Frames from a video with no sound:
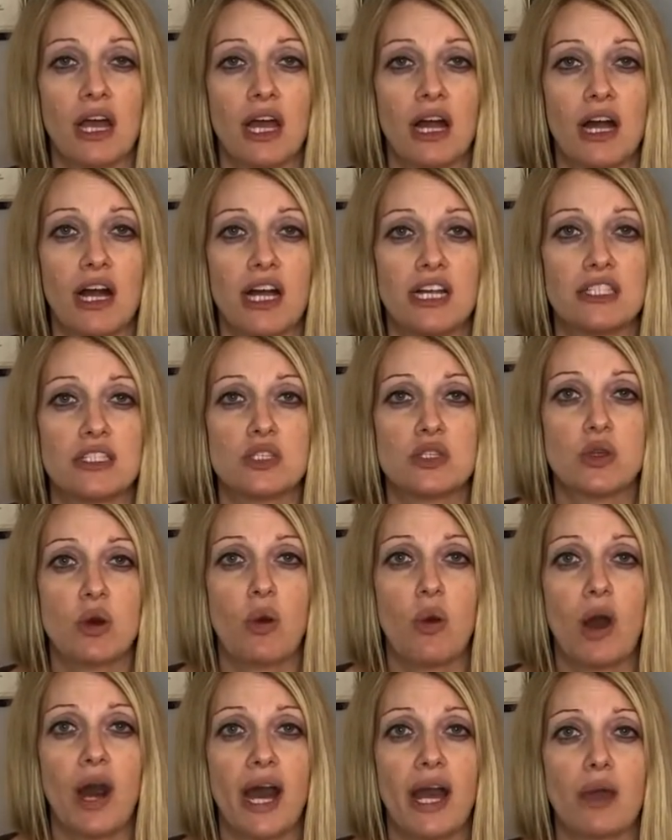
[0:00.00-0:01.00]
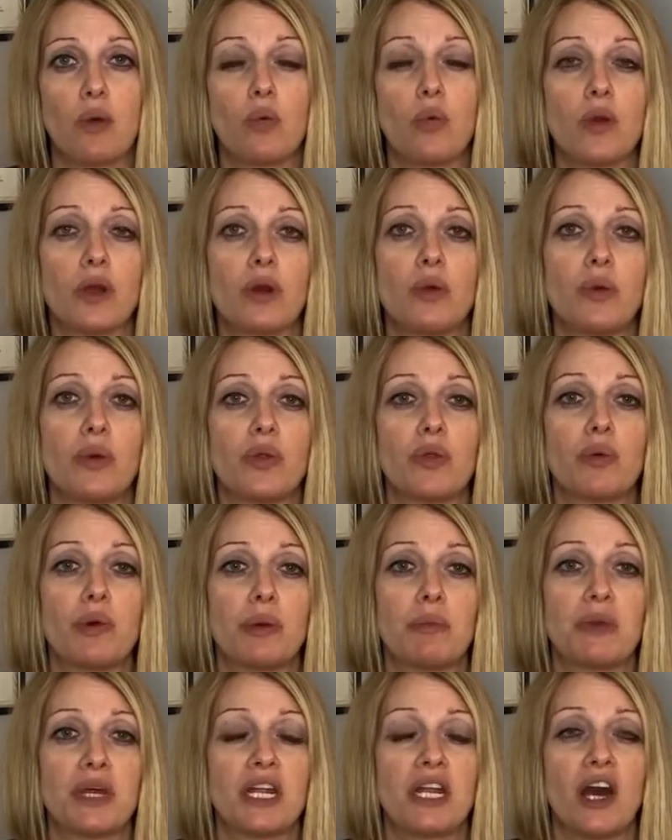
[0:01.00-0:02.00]
And so I work with
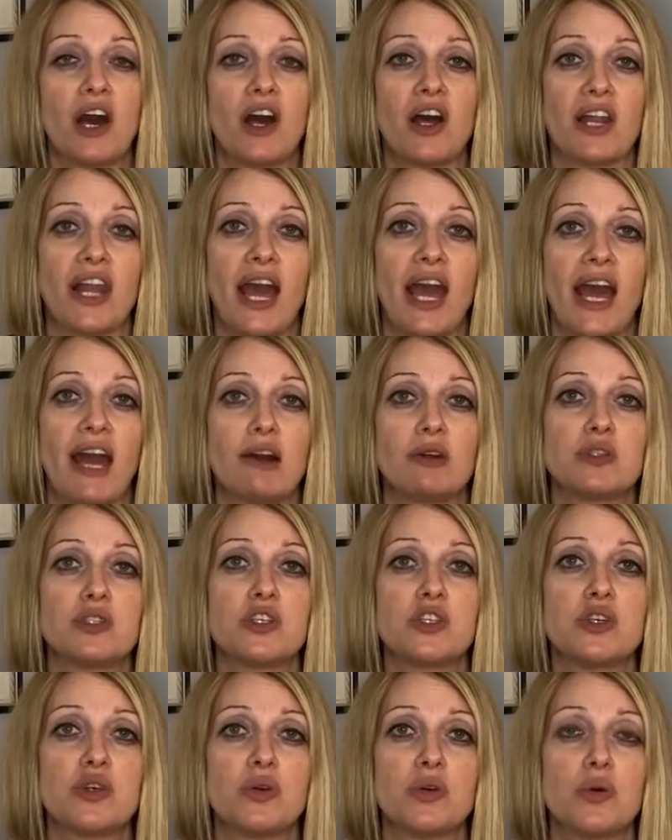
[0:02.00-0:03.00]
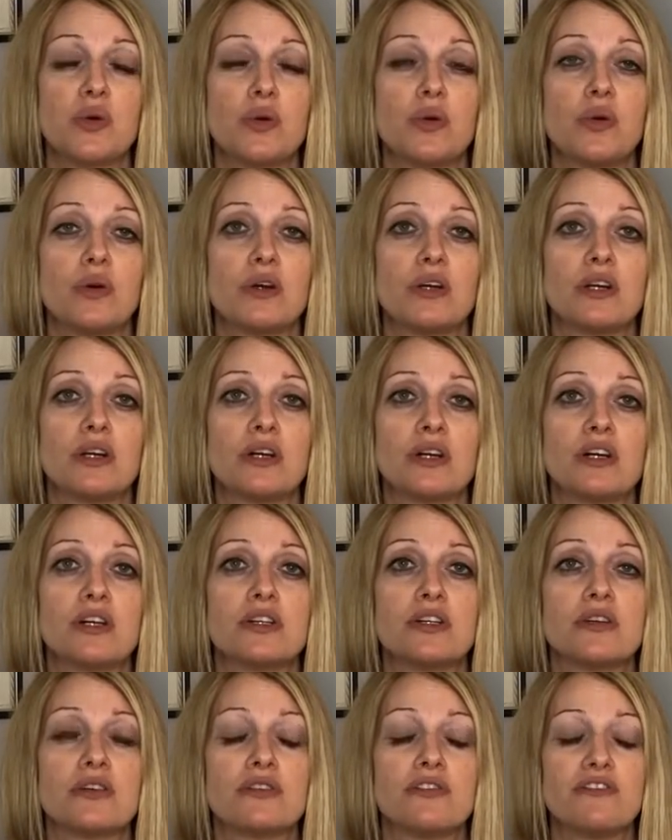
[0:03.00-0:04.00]
women on how to
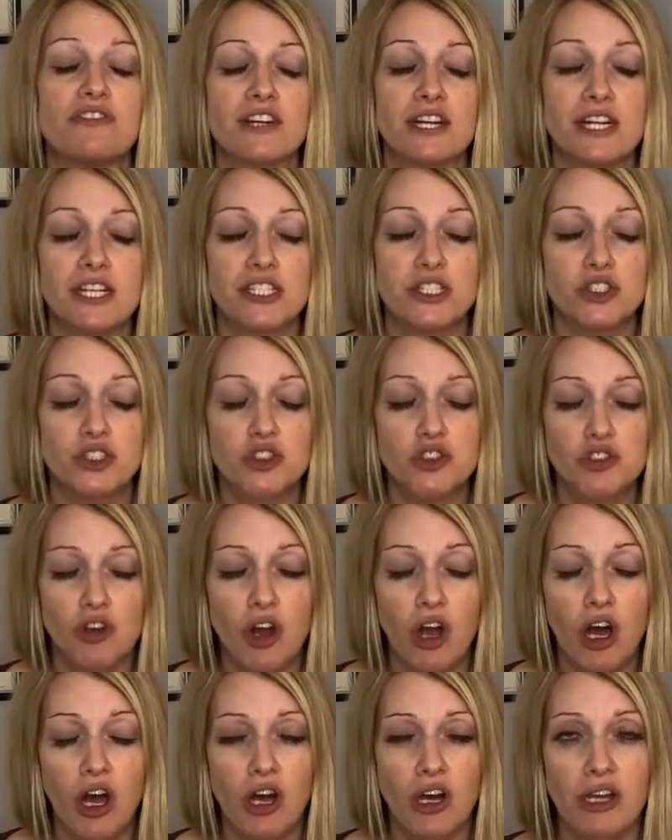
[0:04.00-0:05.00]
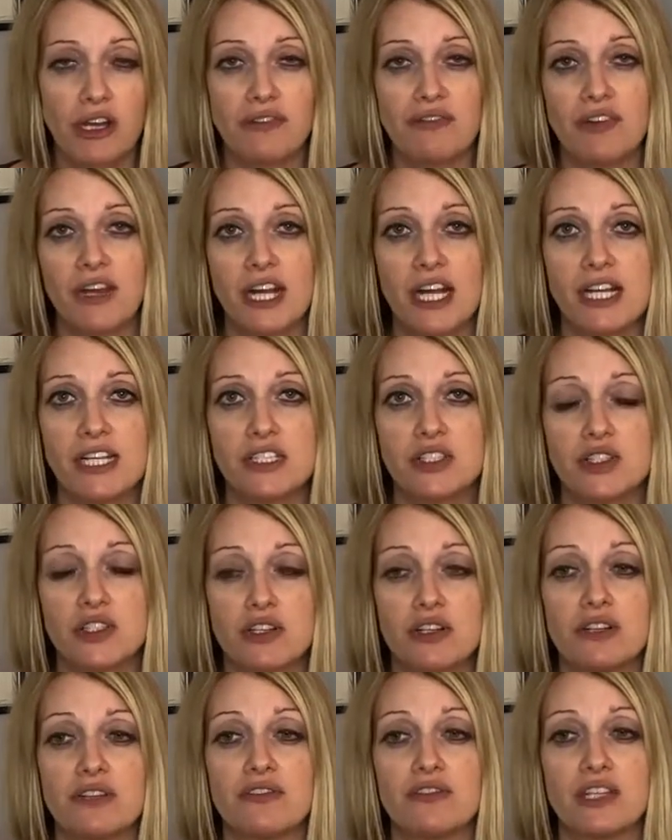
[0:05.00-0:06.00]
very strong and very
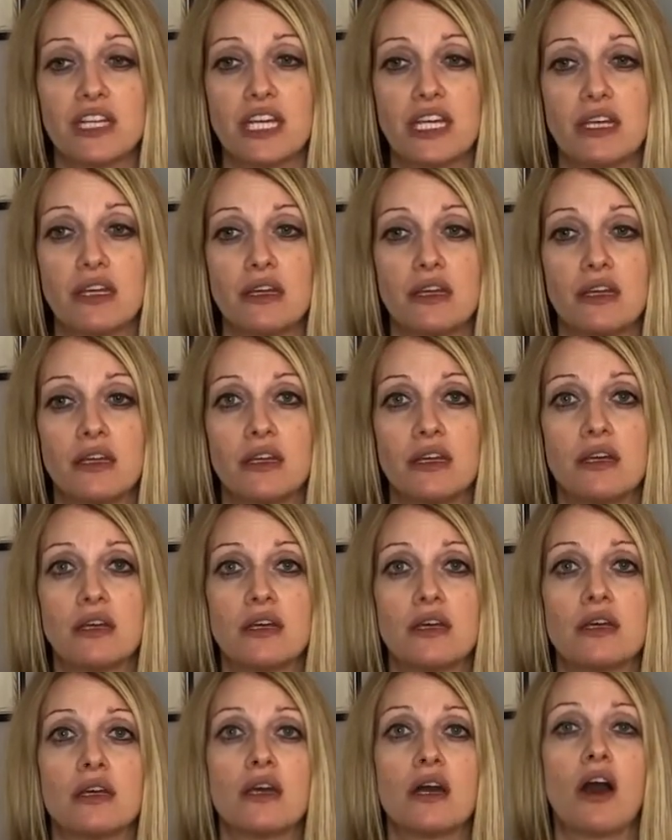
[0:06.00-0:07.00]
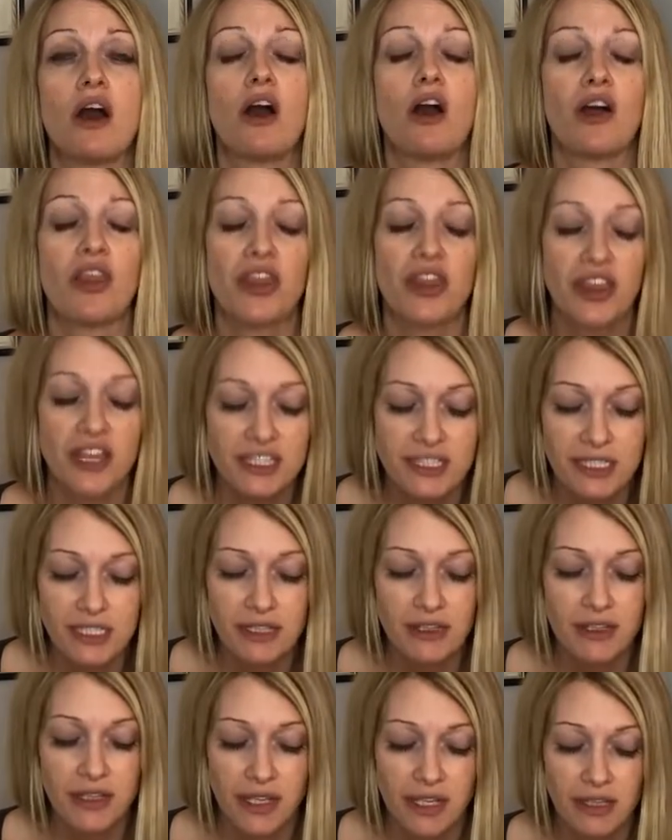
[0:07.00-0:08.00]
assertively,
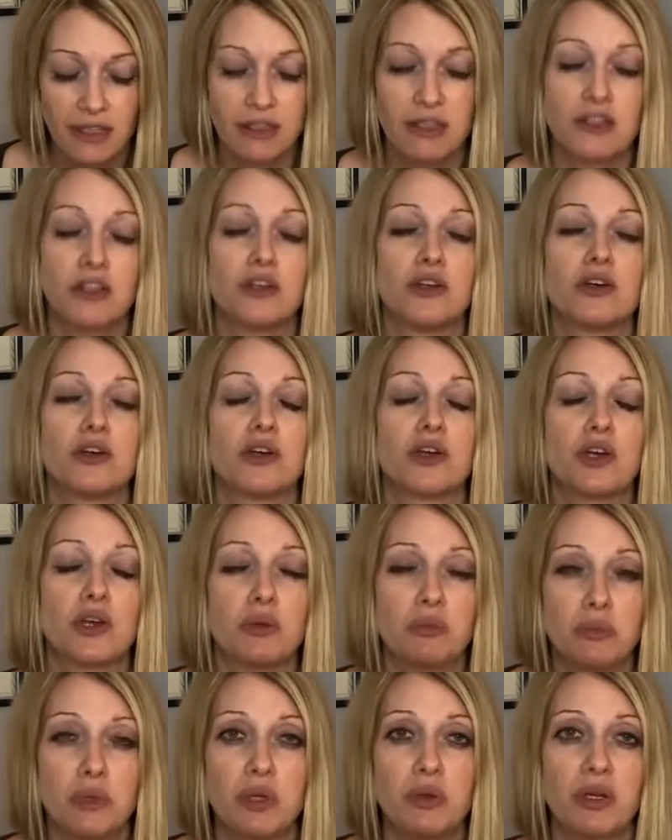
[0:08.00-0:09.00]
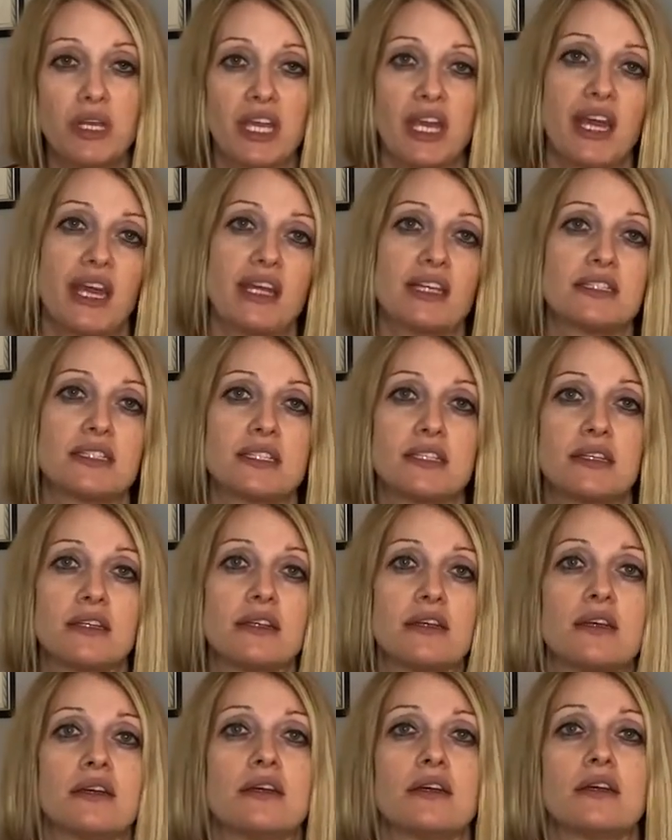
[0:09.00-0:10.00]
authentically communicate
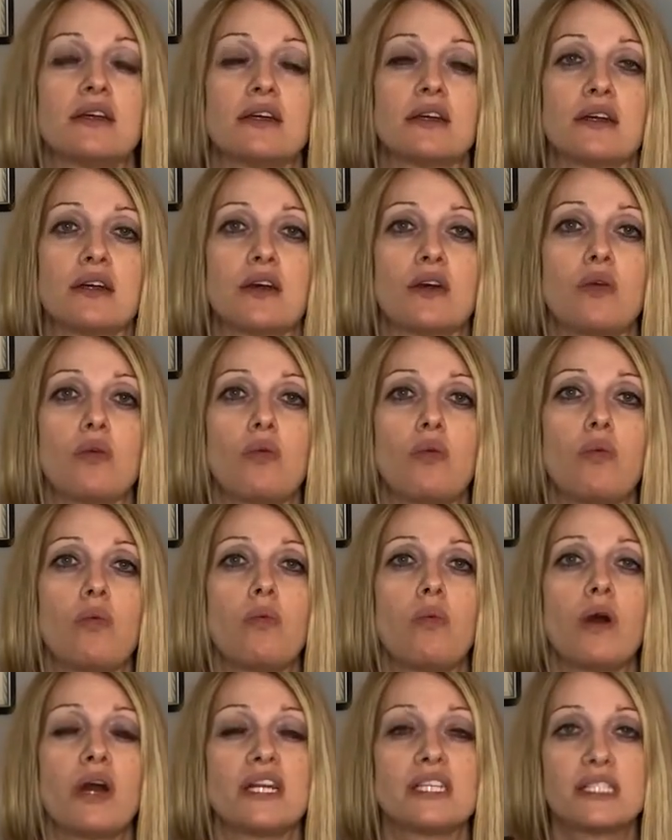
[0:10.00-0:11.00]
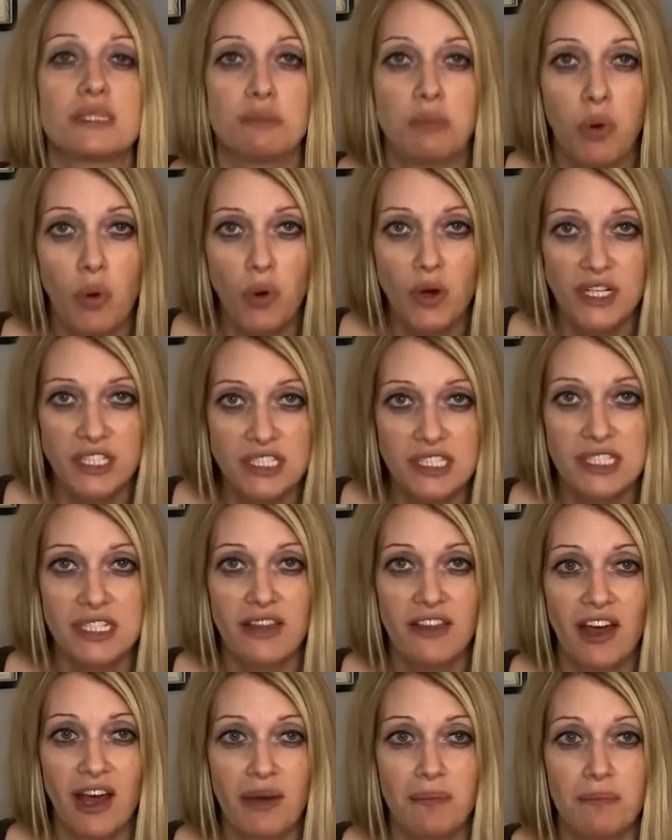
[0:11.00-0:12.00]
what is important to
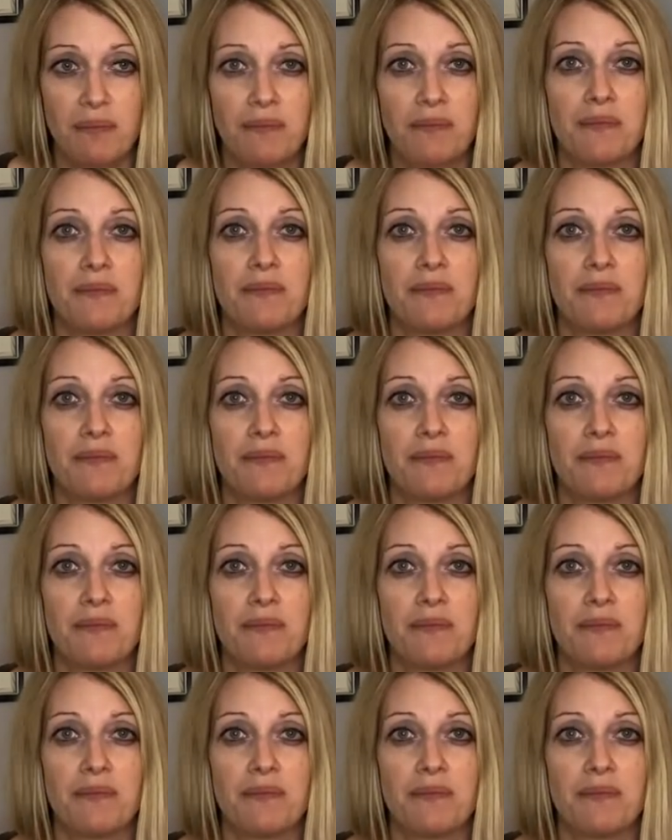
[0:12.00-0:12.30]
them